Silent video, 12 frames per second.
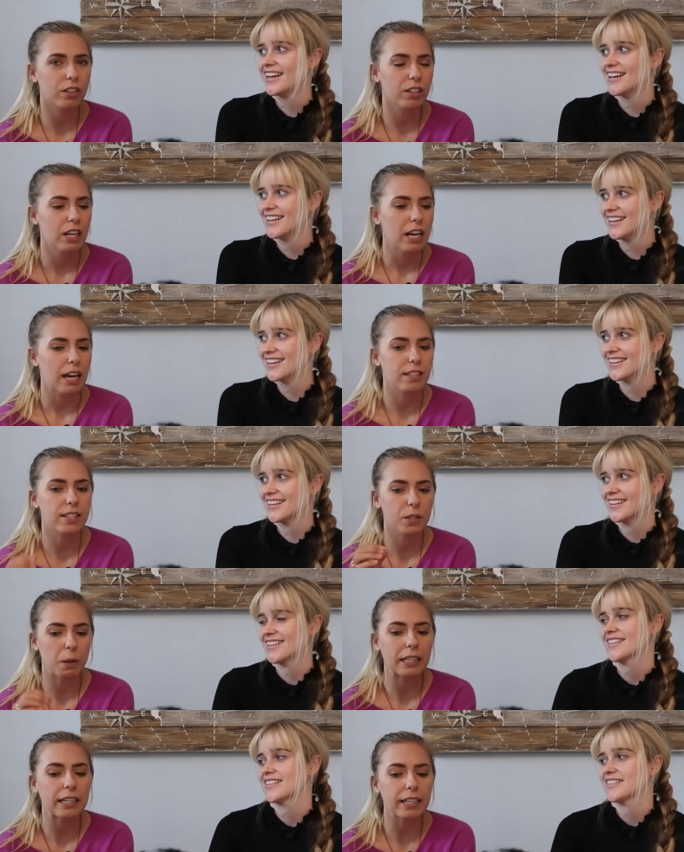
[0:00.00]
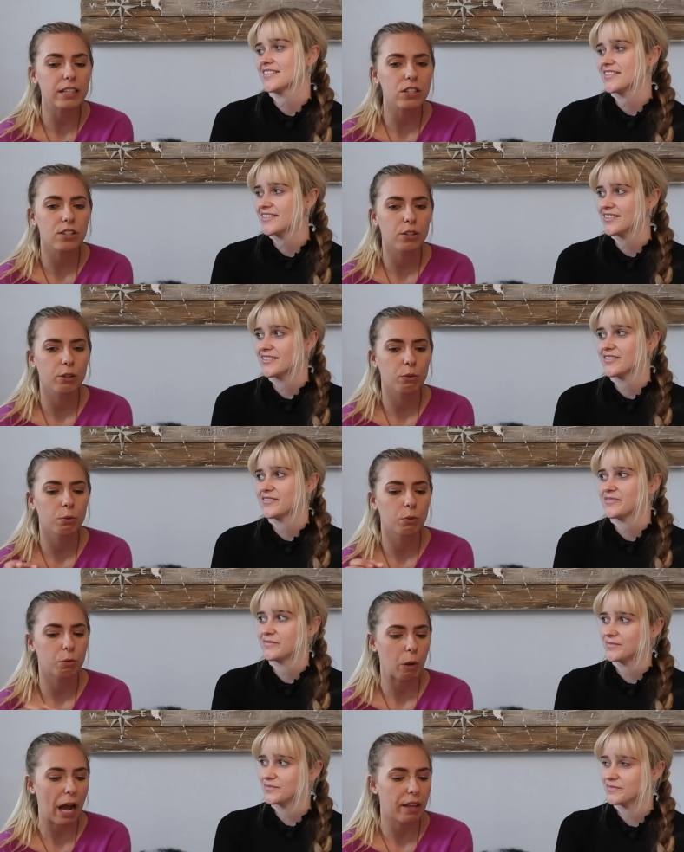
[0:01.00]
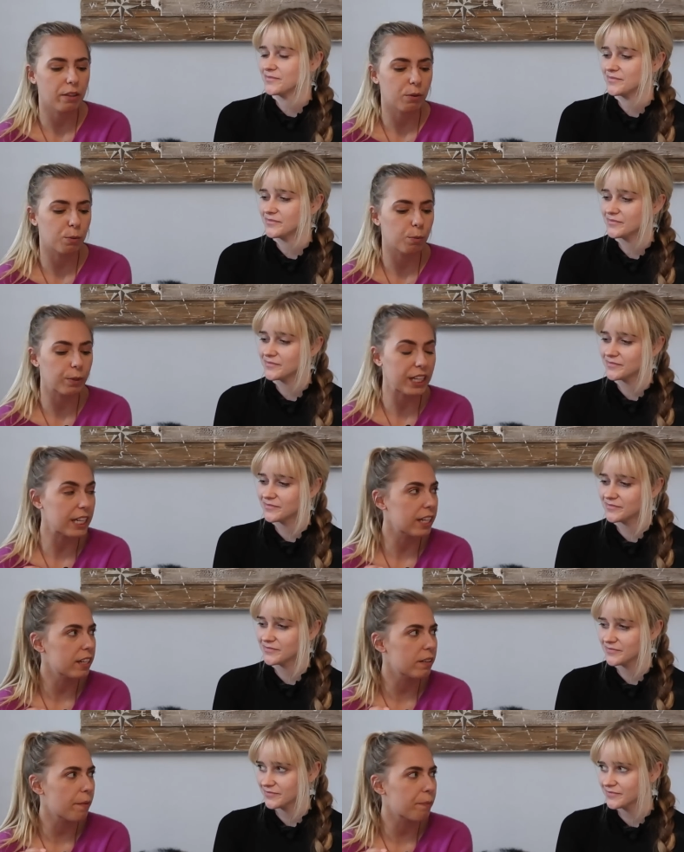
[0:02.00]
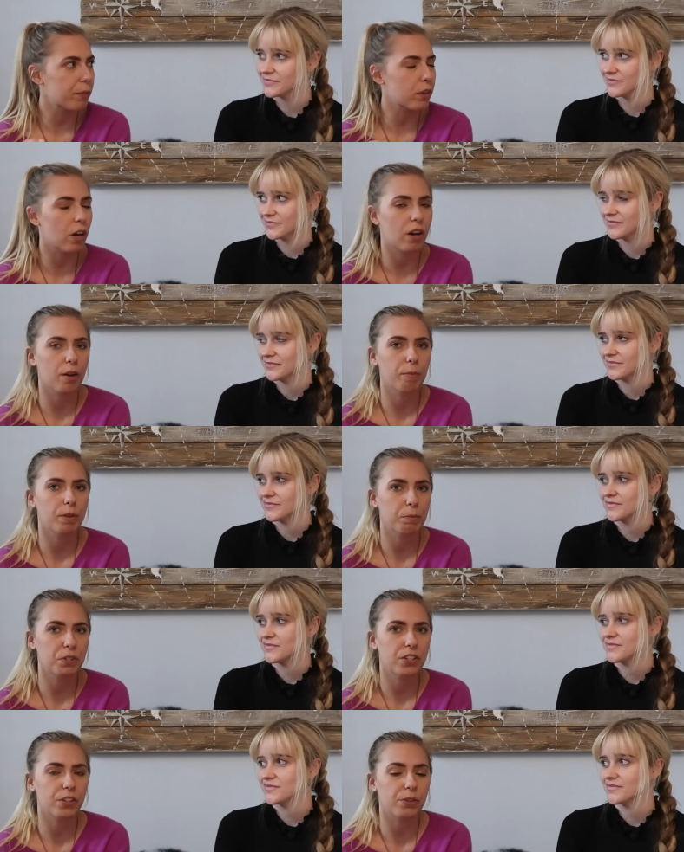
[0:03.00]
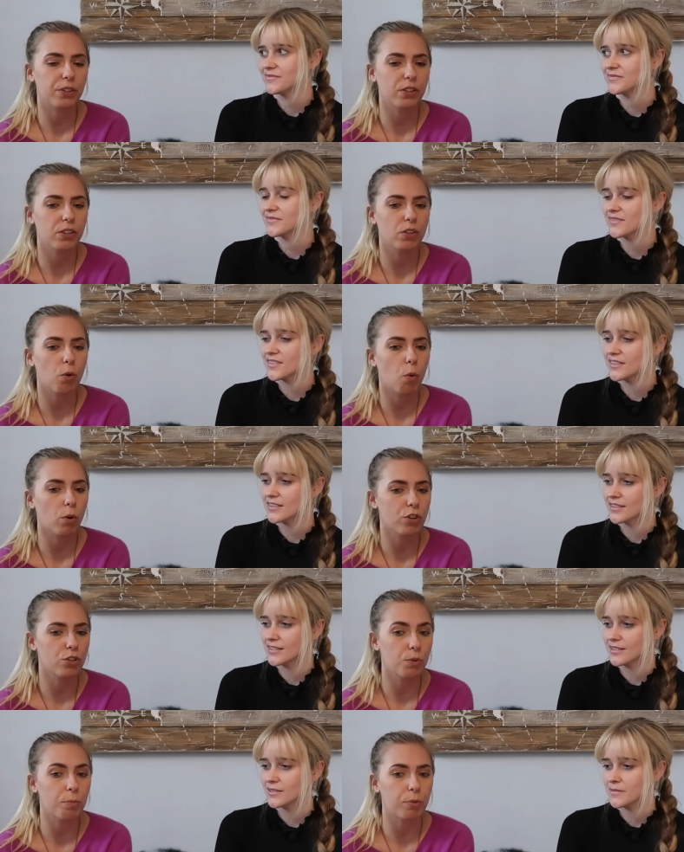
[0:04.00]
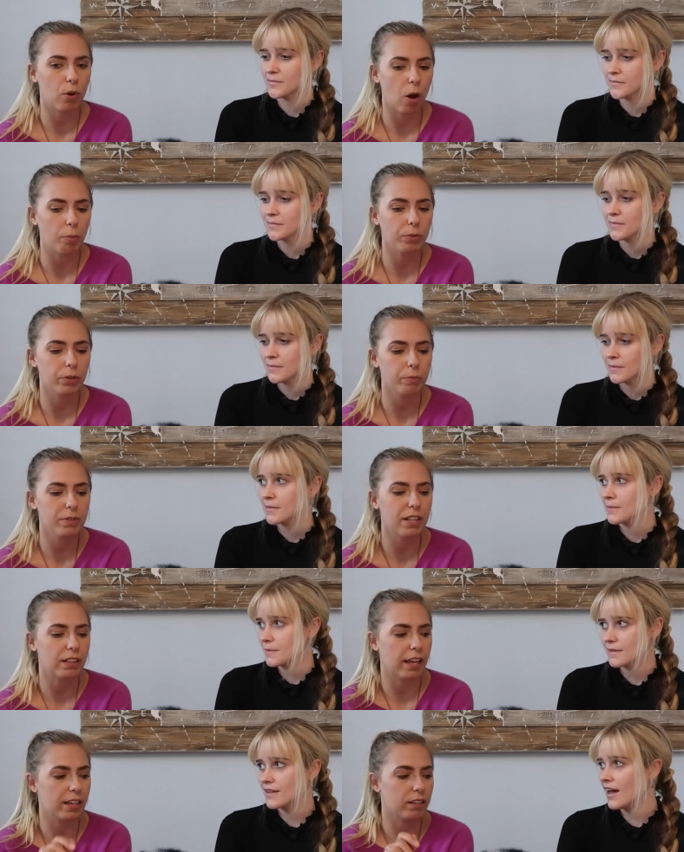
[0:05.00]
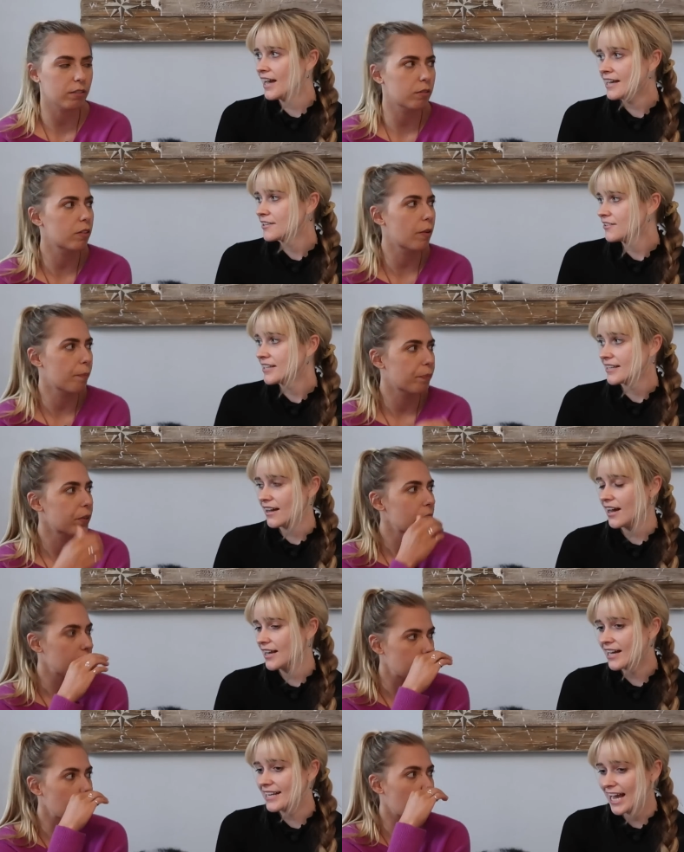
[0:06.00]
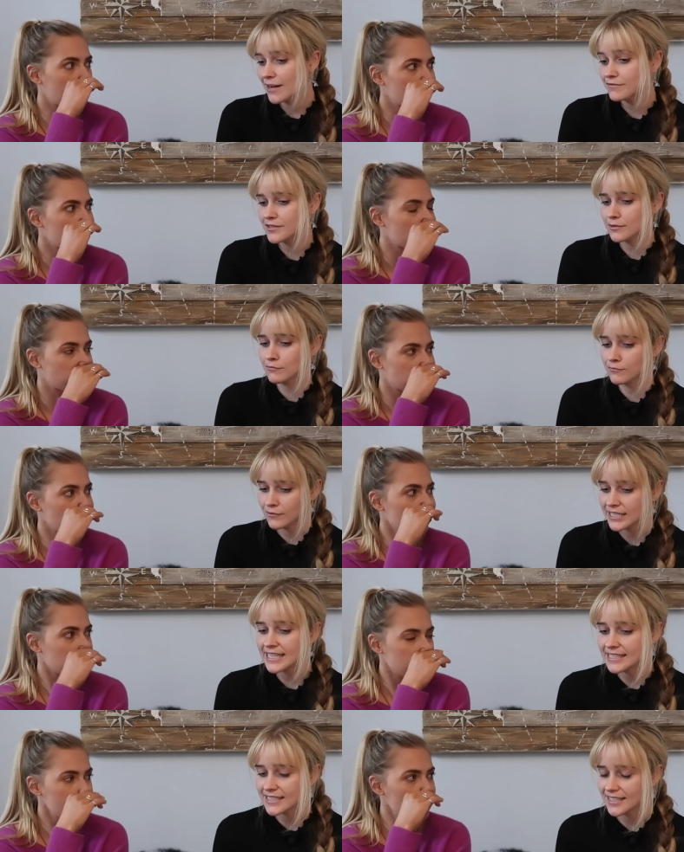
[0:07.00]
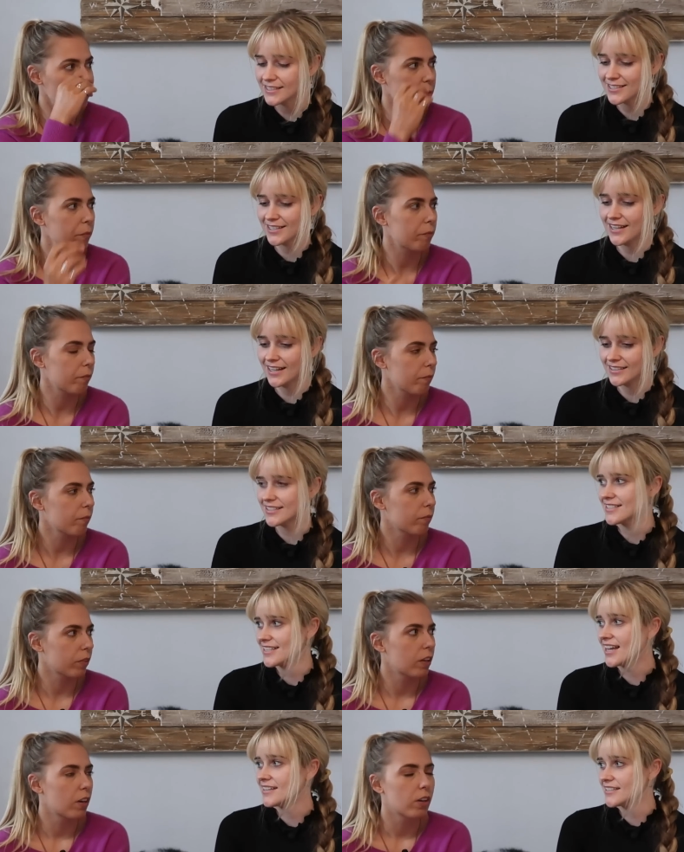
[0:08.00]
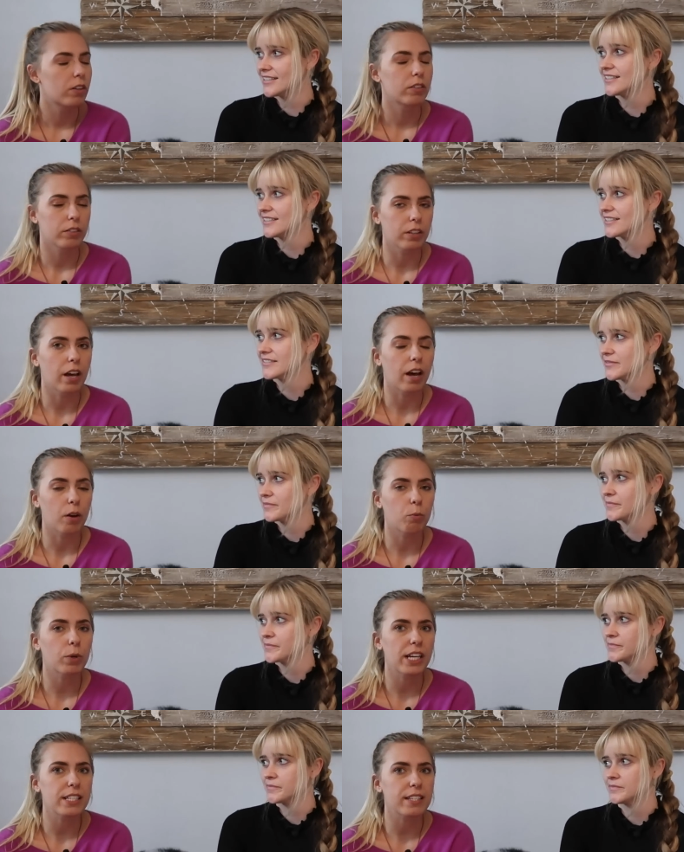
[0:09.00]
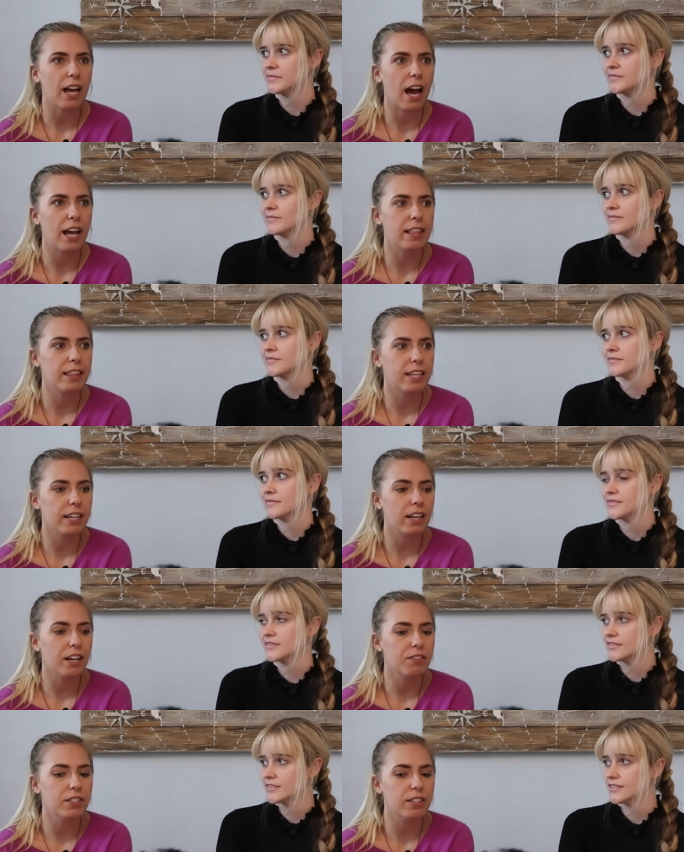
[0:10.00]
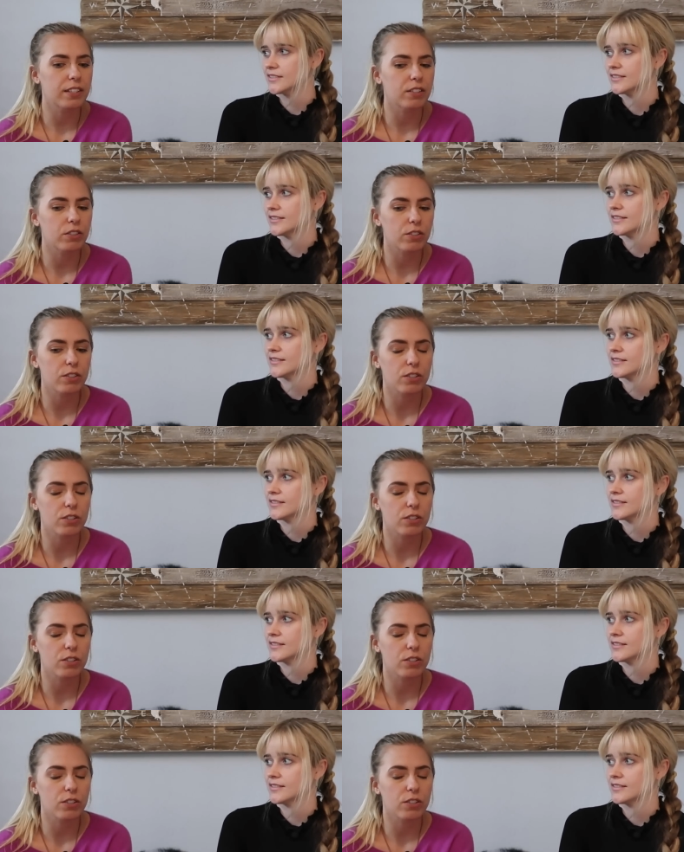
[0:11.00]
Speaker 1: Yeah. And so I need to either read um, the material or do the problems and
Speaker 2: like i agree i, I yeah. have to read it to understand it
Speaker 1: yeah whereas i think i've seen